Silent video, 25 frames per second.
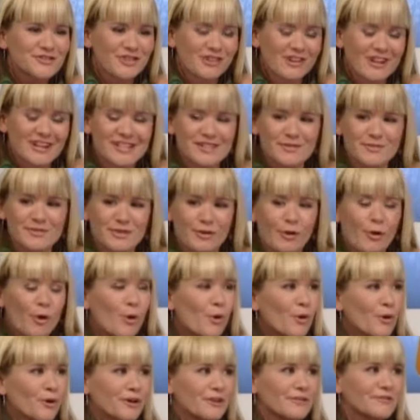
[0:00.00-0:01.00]
Girls on Ice was a
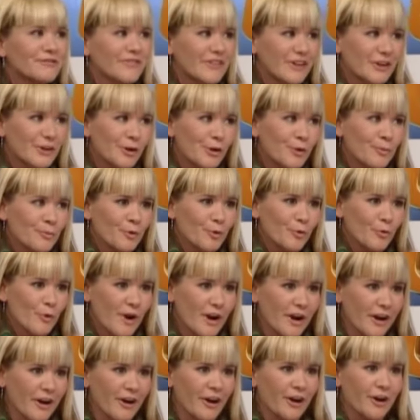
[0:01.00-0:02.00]
horror film
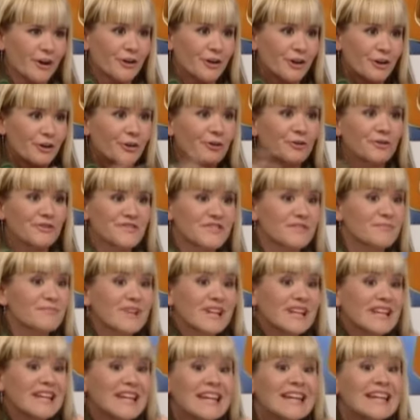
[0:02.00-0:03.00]
where girls
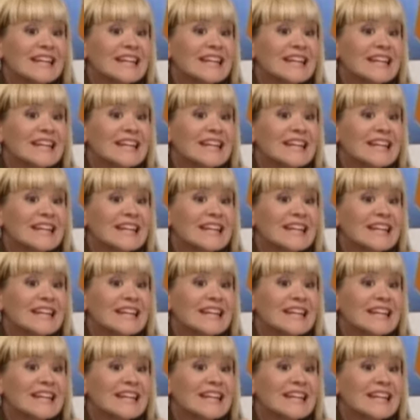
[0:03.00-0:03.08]
in bikinis.